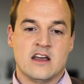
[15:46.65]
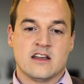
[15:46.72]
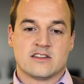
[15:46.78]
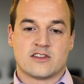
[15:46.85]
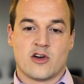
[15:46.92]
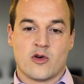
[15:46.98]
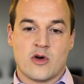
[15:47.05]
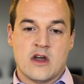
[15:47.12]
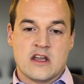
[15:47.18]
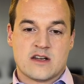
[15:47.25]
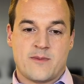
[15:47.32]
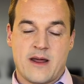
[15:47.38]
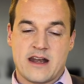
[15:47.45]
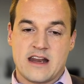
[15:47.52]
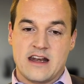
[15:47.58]
So
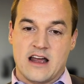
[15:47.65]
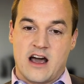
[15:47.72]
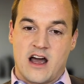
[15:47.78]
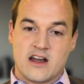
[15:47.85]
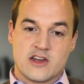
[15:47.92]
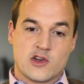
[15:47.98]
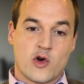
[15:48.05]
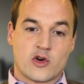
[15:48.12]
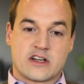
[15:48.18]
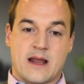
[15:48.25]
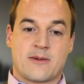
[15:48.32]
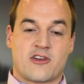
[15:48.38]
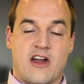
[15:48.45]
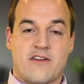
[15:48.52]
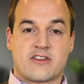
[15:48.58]
depending on your
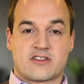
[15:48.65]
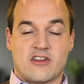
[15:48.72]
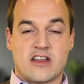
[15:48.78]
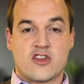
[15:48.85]
demographics, right,